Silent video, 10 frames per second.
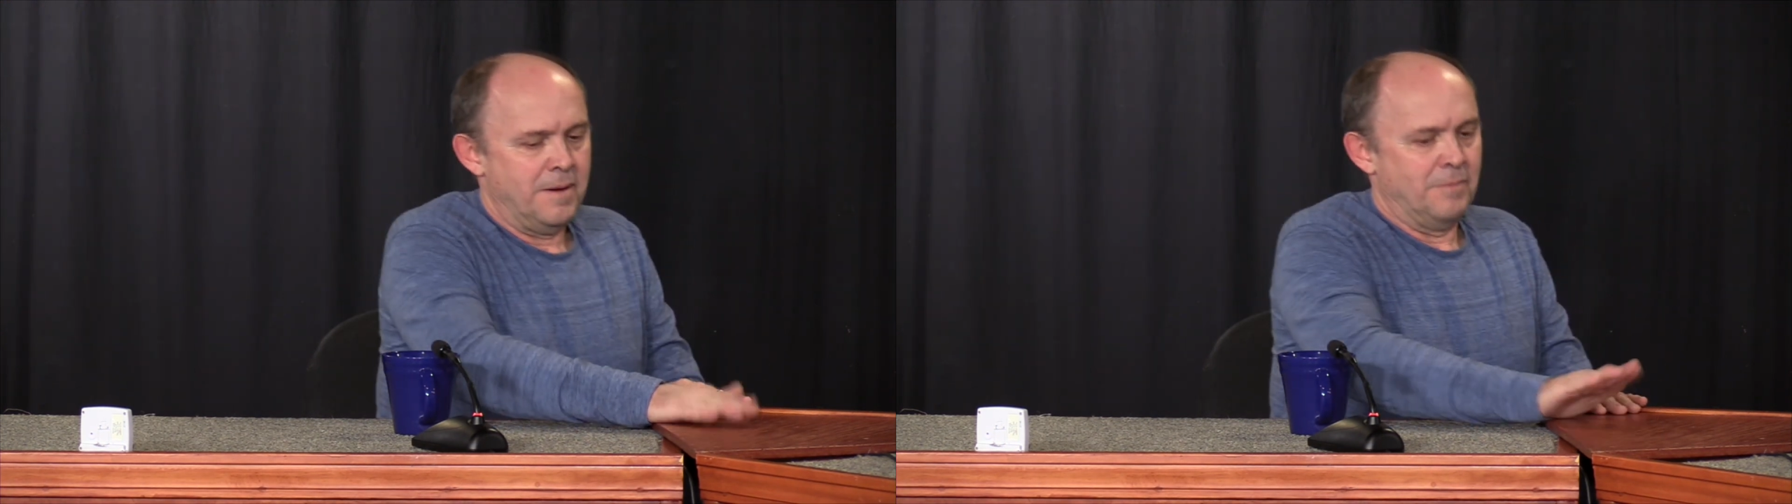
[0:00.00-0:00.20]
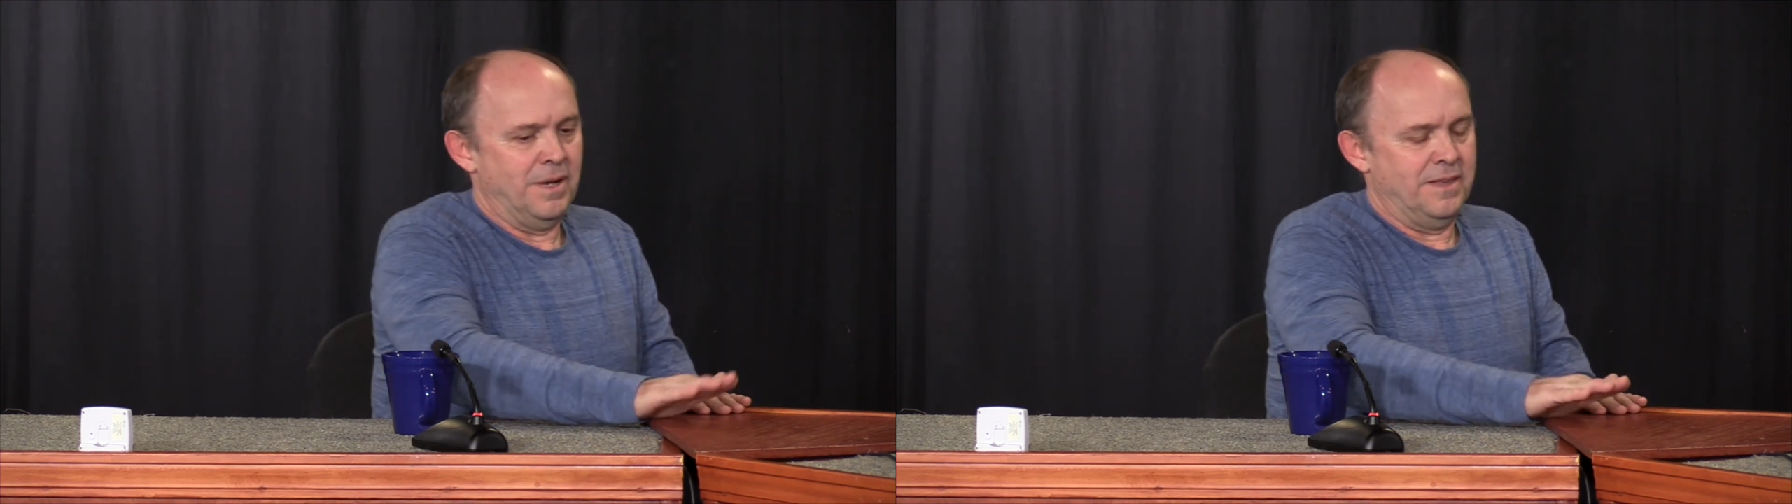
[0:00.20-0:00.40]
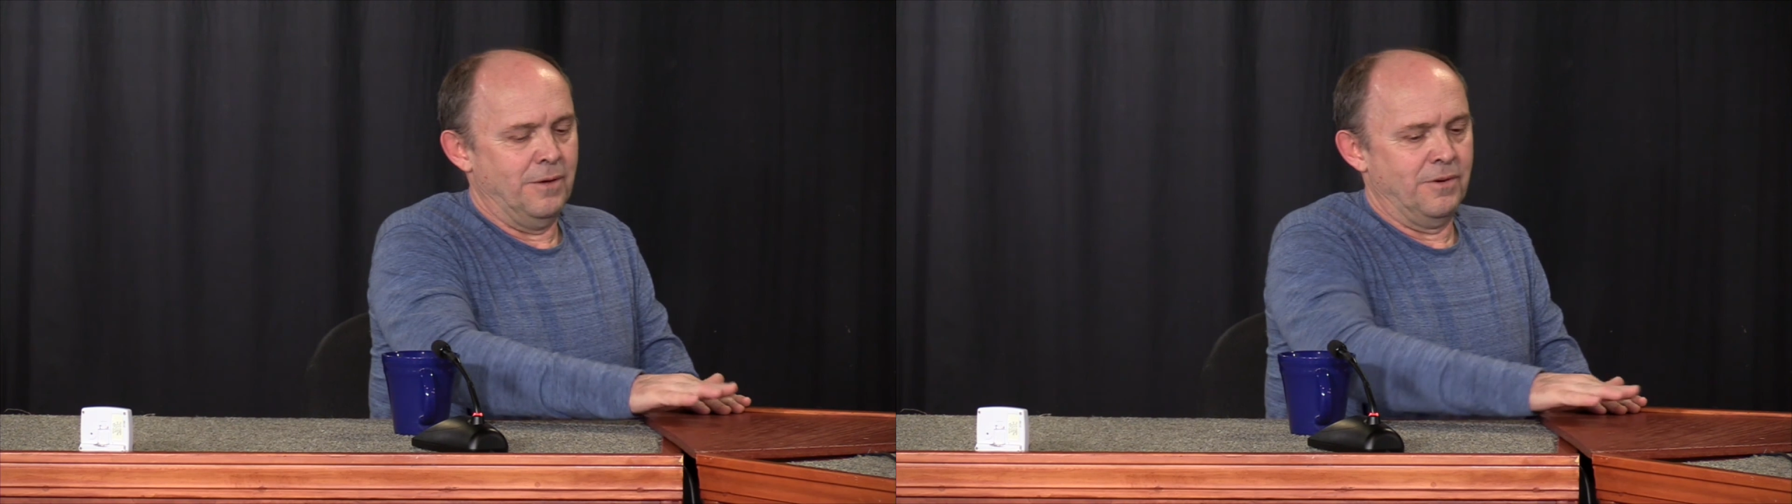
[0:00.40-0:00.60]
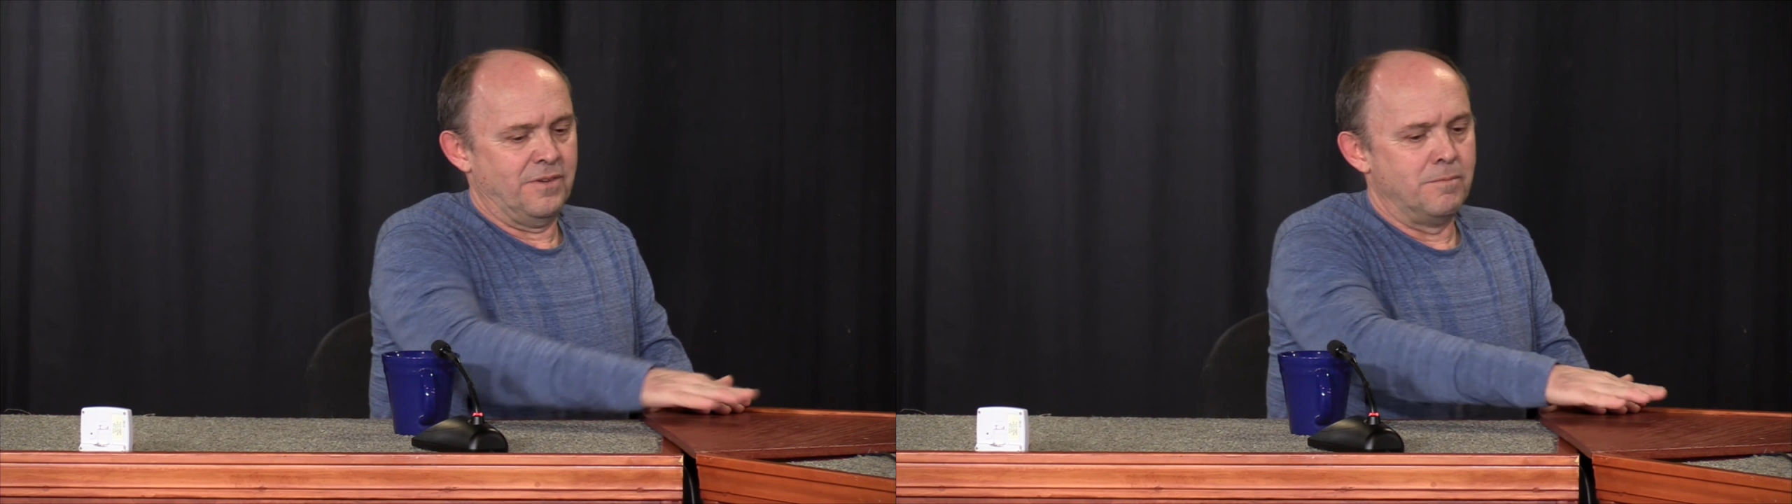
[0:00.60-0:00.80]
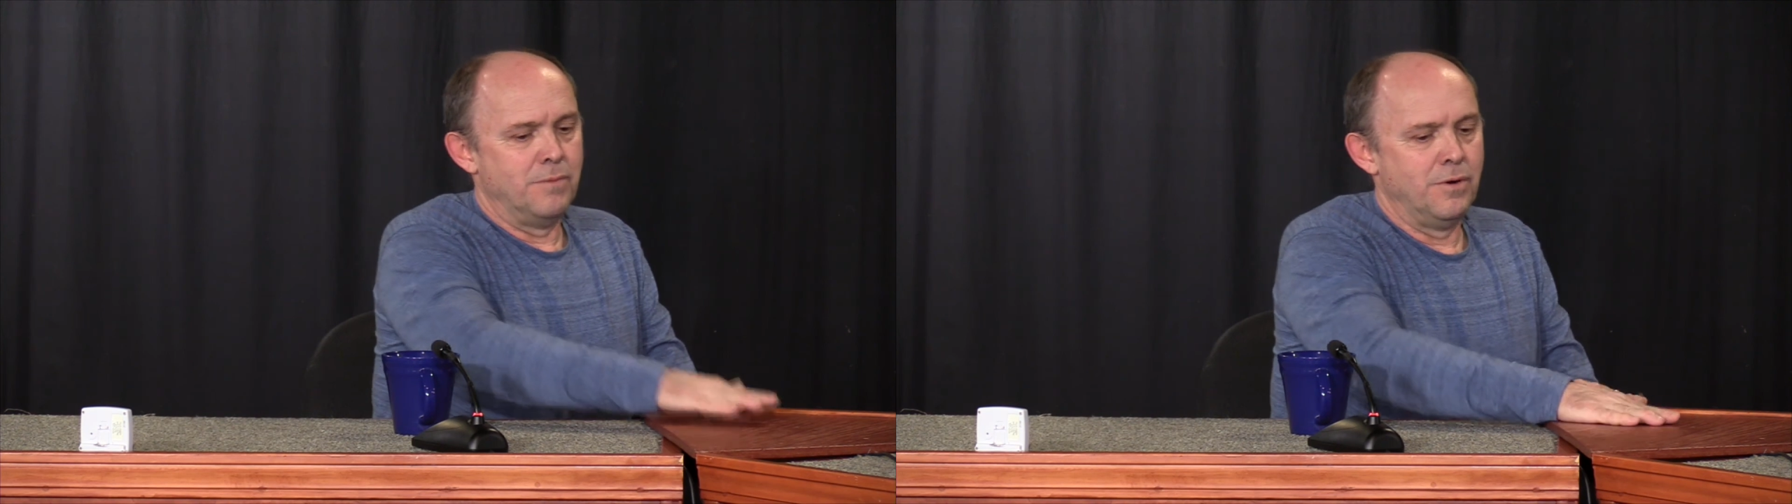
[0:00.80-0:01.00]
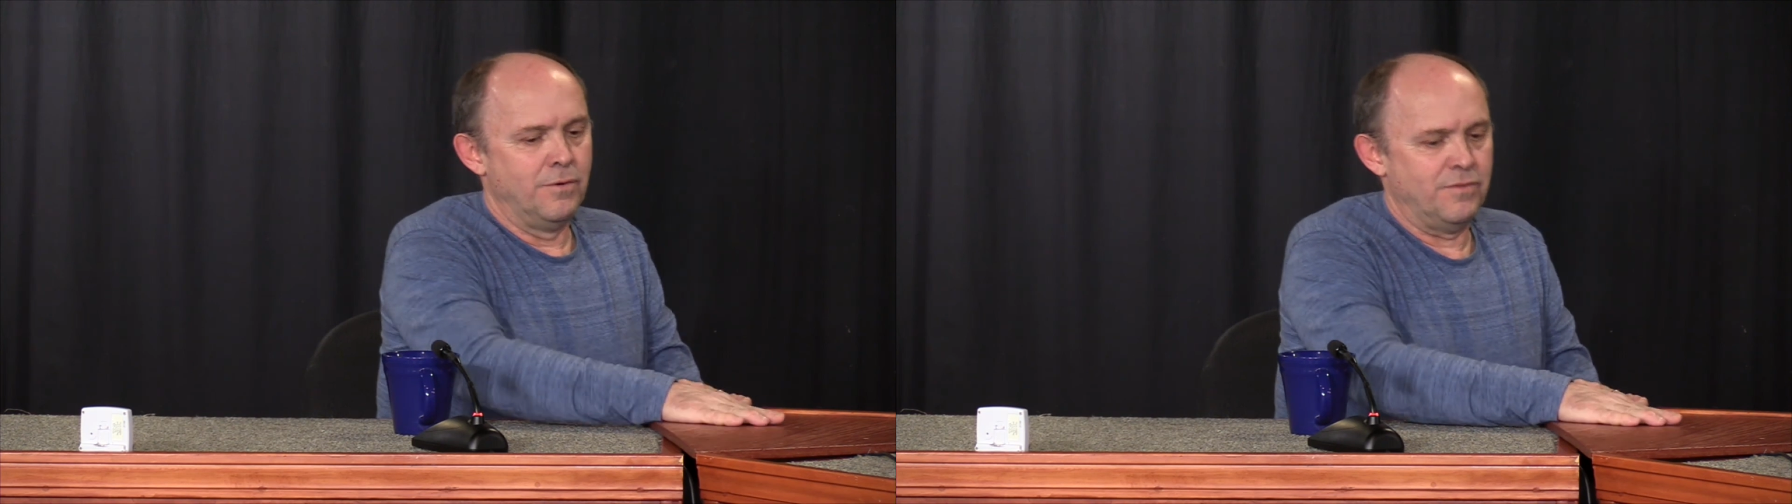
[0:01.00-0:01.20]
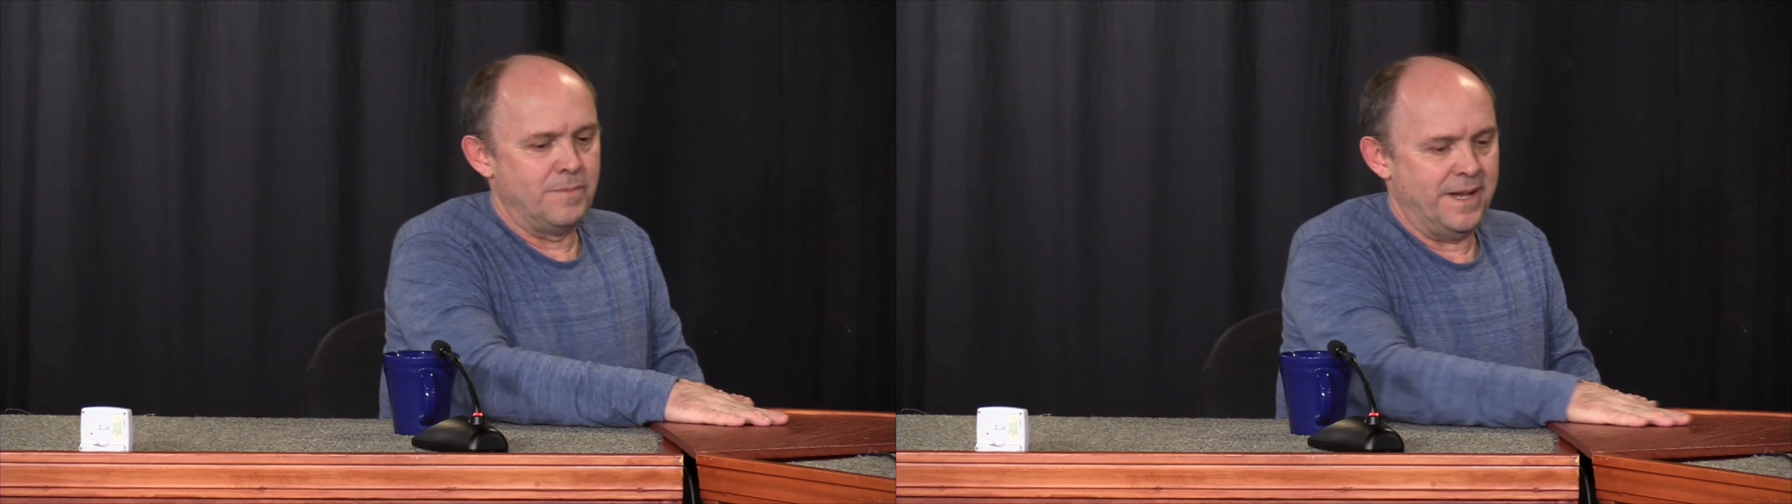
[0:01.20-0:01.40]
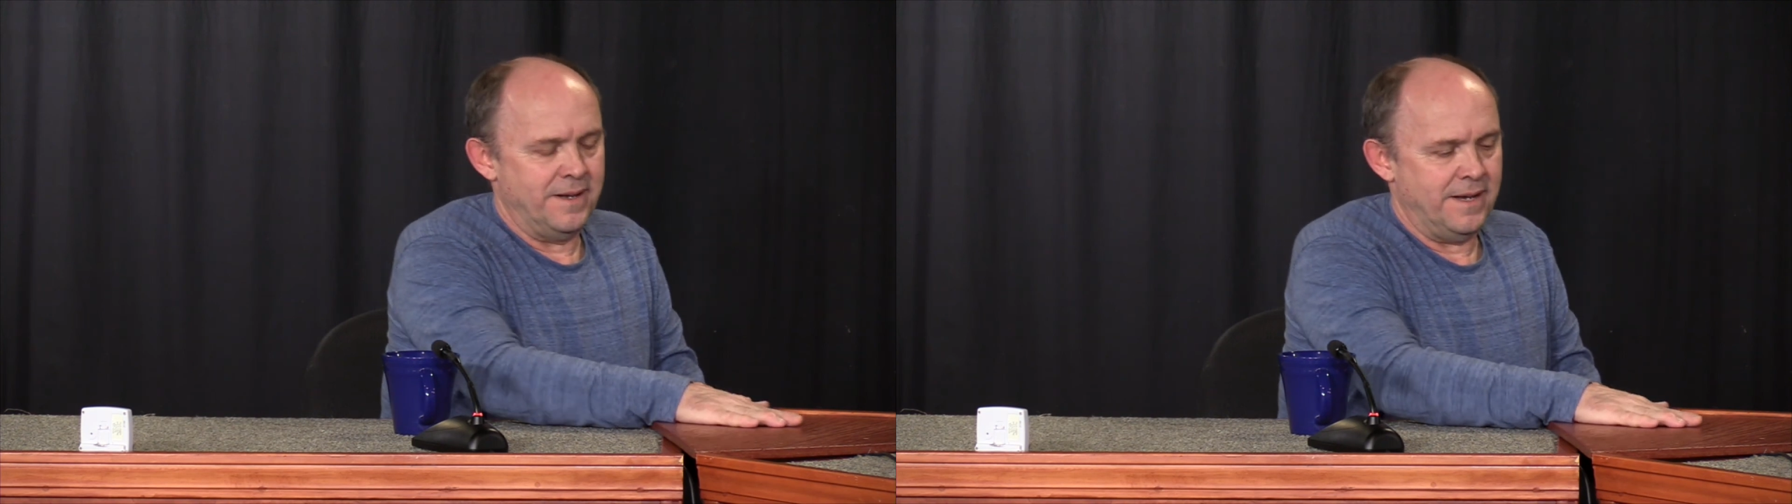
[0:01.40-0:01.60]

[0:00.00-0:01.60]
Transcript: But there was a movement